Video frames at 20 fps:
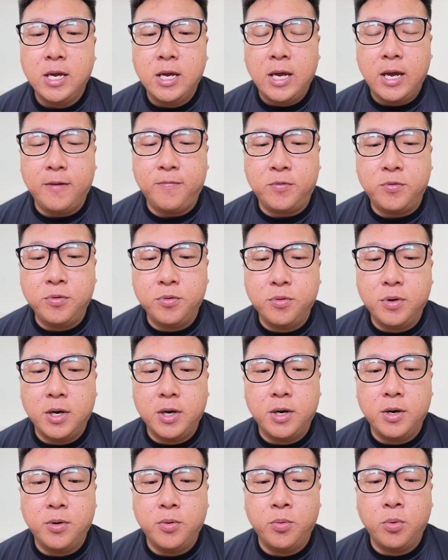have to
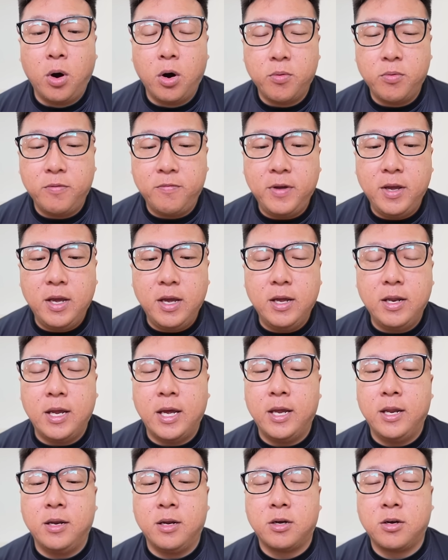walk with it
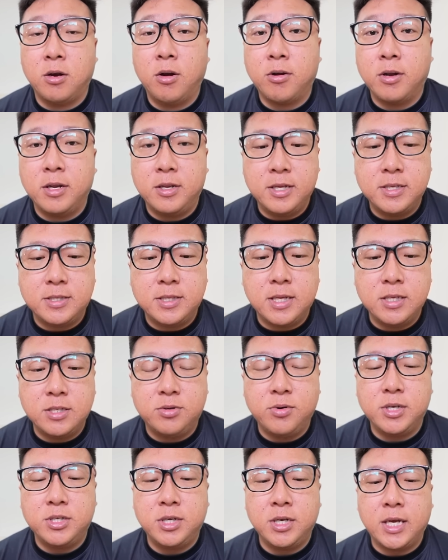and clock the distance
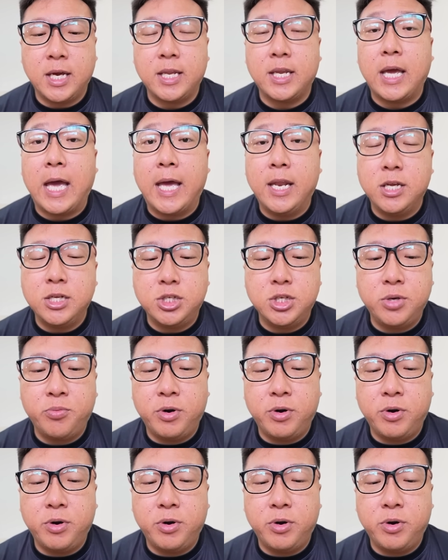to actually get the energy,